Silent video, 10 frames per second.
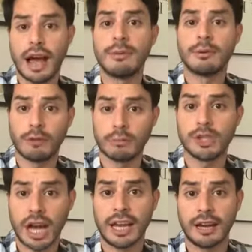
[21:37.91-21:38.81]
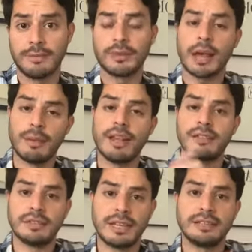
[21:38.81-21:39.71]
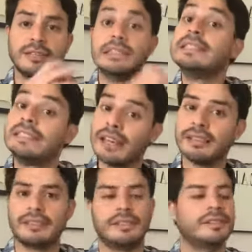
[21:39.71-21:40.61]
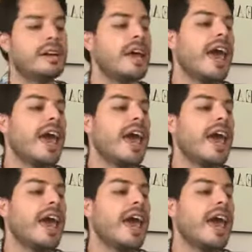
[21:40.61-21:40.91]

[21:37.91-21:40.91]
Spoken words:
coming from China, Camellia sinensis.